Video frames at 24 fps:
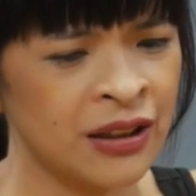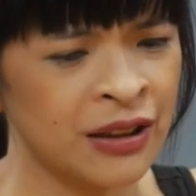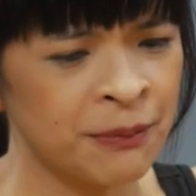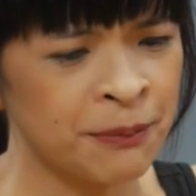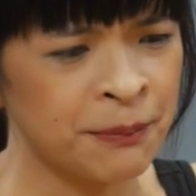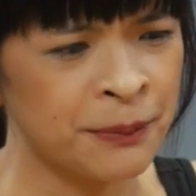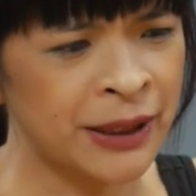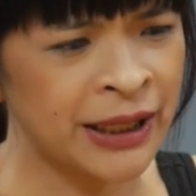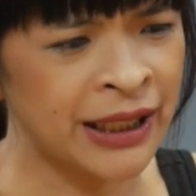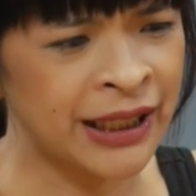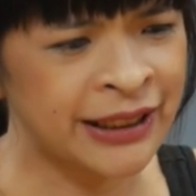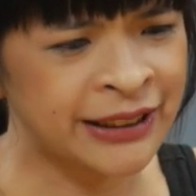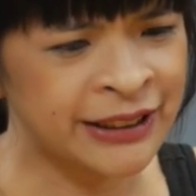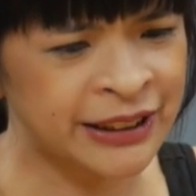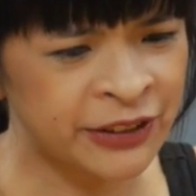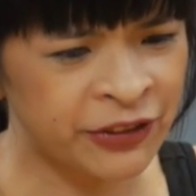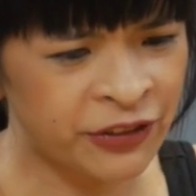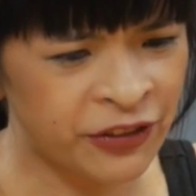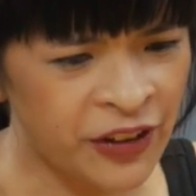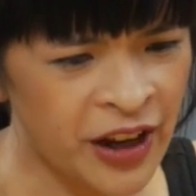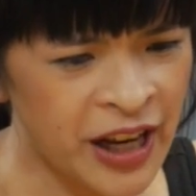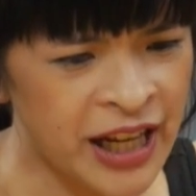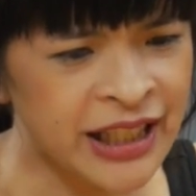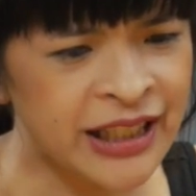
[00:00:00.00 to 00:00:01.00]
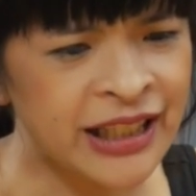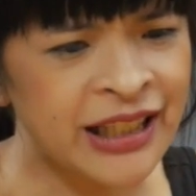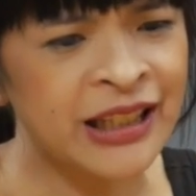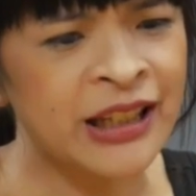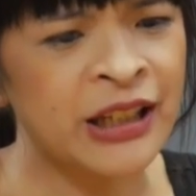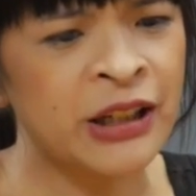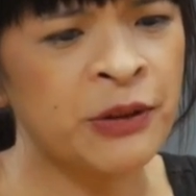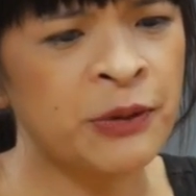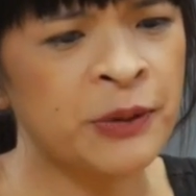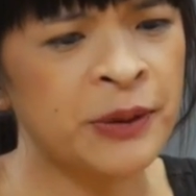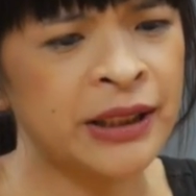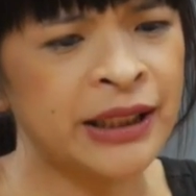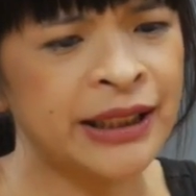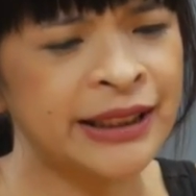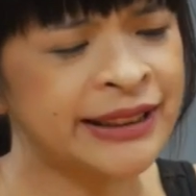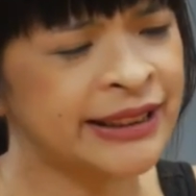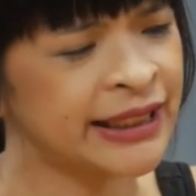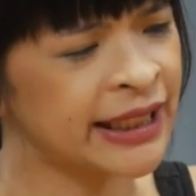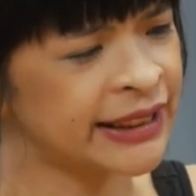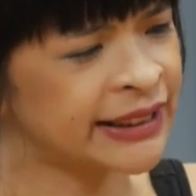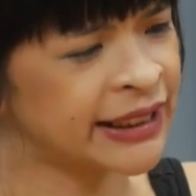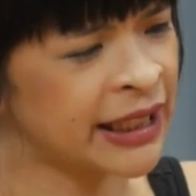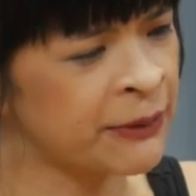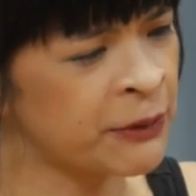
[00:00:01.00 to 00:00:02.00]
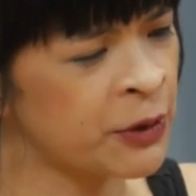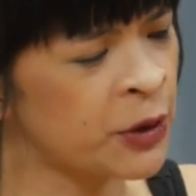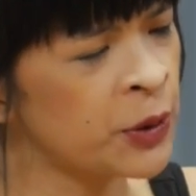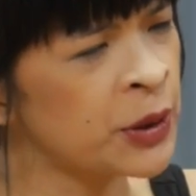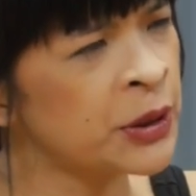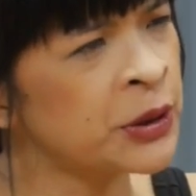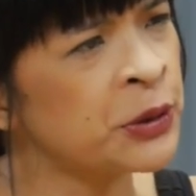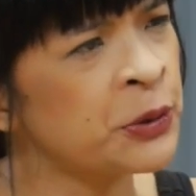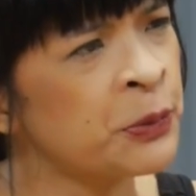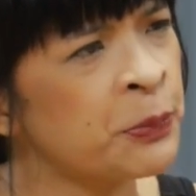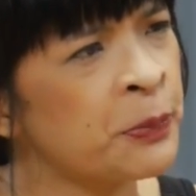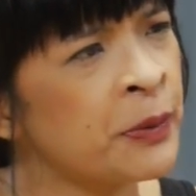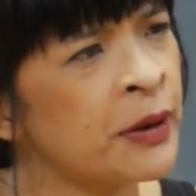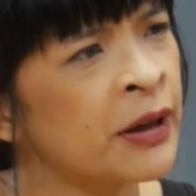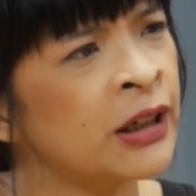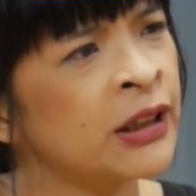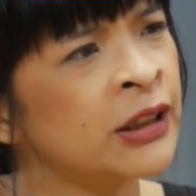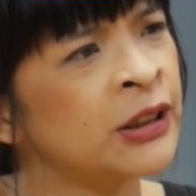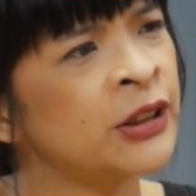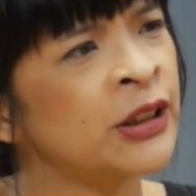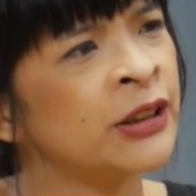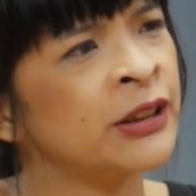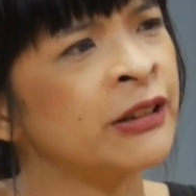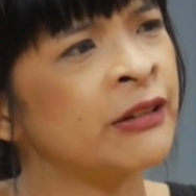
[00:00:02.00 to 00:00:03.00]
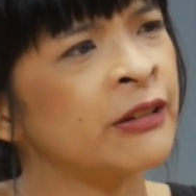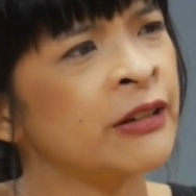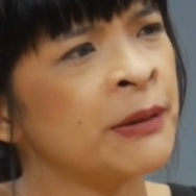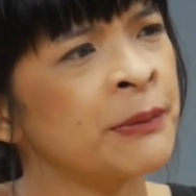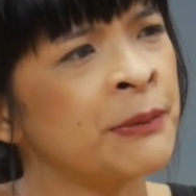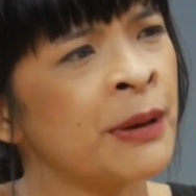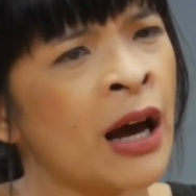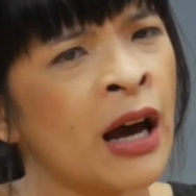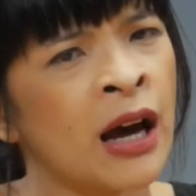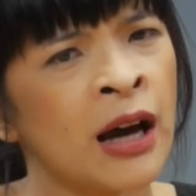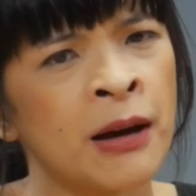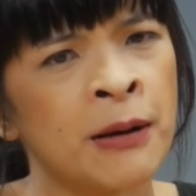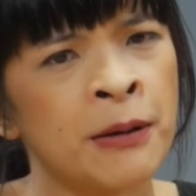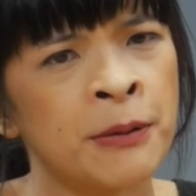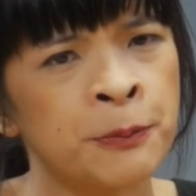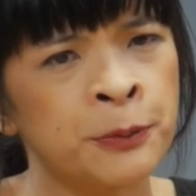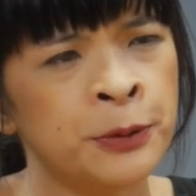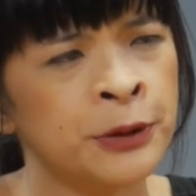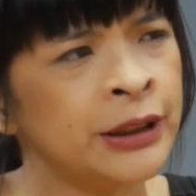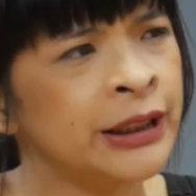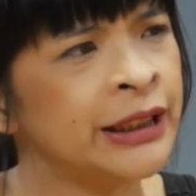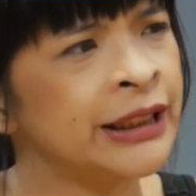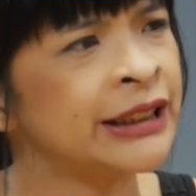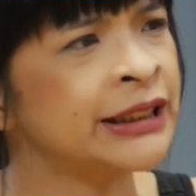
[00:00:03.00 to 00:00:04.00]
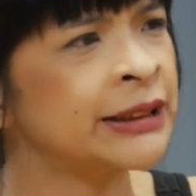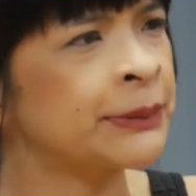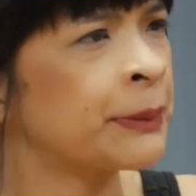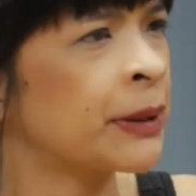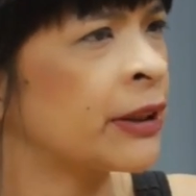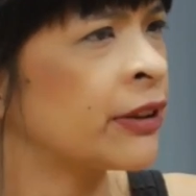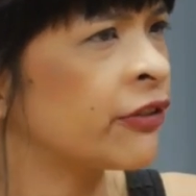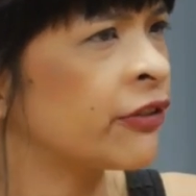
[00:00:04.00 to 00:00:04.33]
But it's frightening when he says, I'm going to pardon uh, policemen for